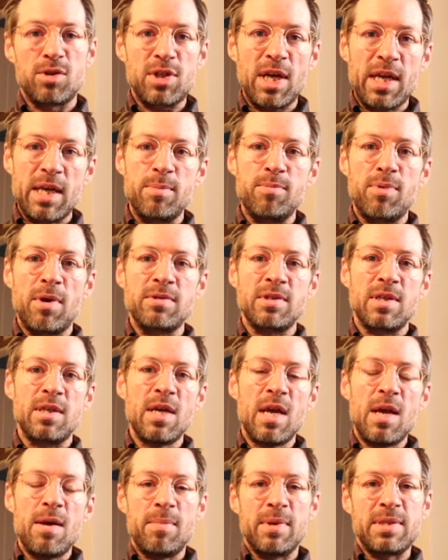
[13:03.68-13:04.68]
check-in
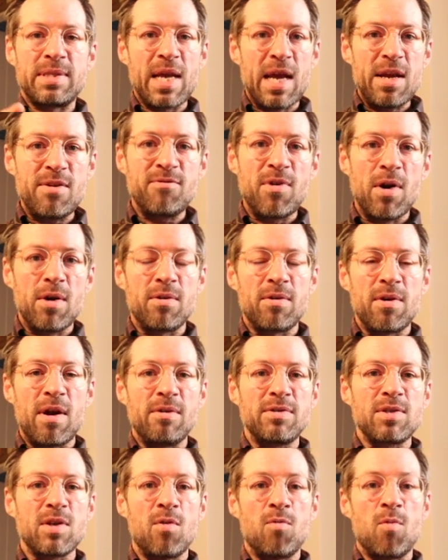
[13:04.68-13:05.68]
process, but take
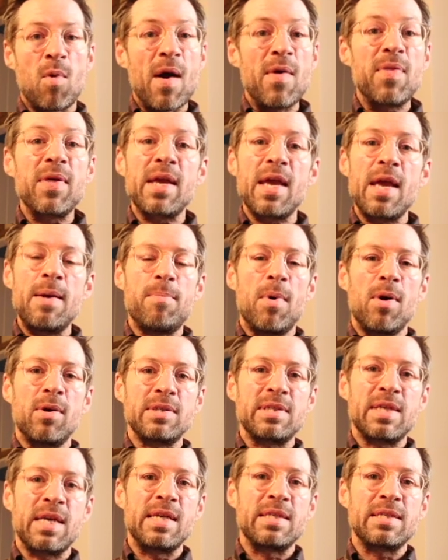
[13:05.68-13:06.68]
photographs of where the key
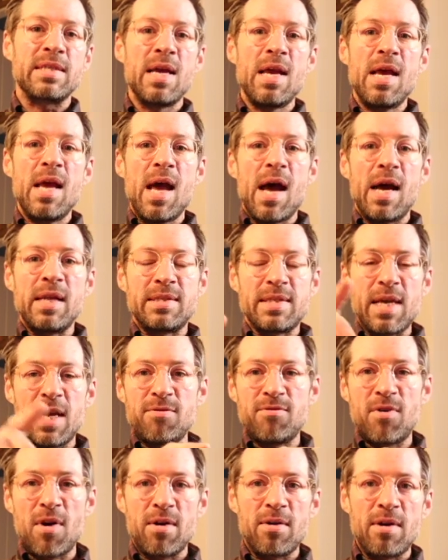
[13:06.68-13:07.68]
box is and
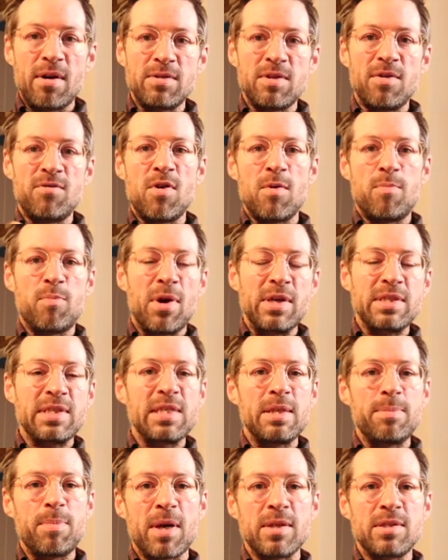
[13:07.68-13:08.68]
take photographs of you
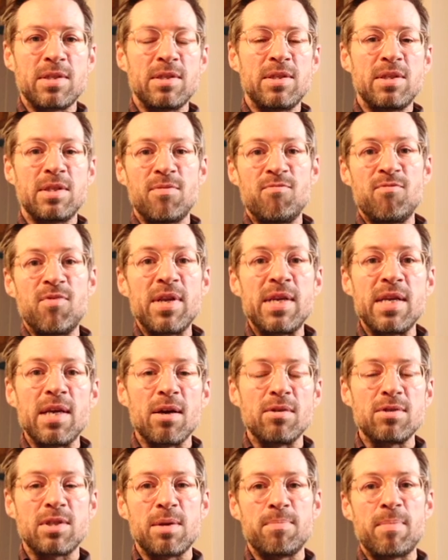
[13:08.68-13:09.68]
pressing the buttons and
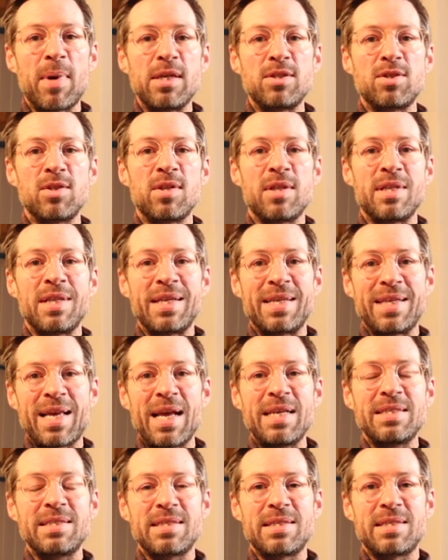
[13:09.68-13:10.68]
videos to make sure that the
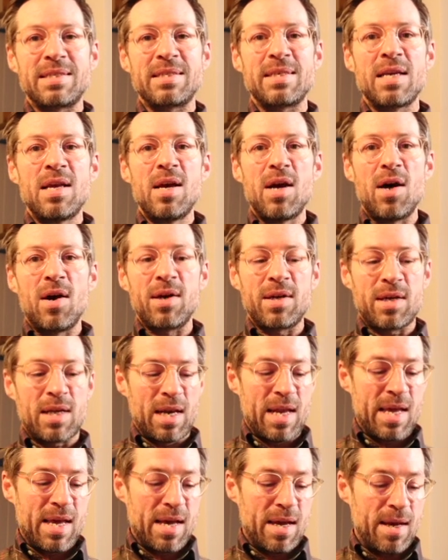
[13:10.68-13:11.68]
guests are
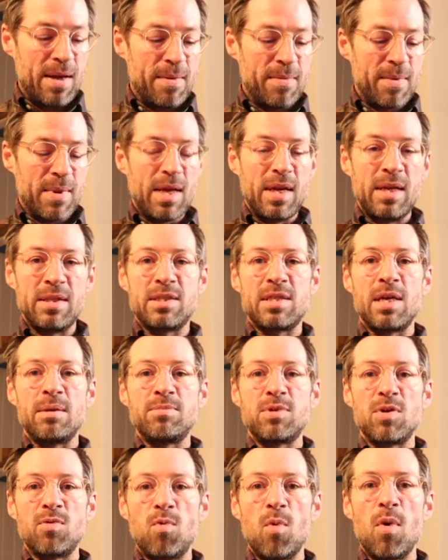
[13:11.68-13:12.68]
clear in
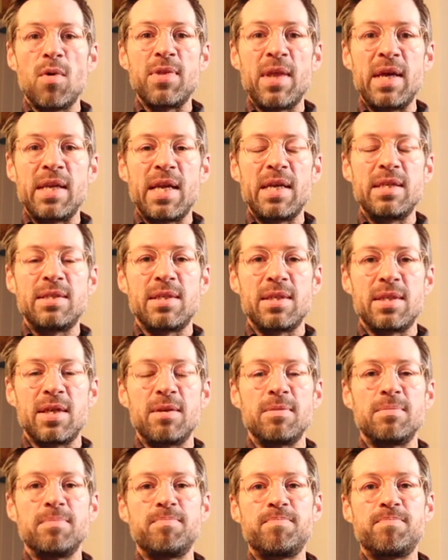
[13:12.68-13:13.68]
terms of what they need to do.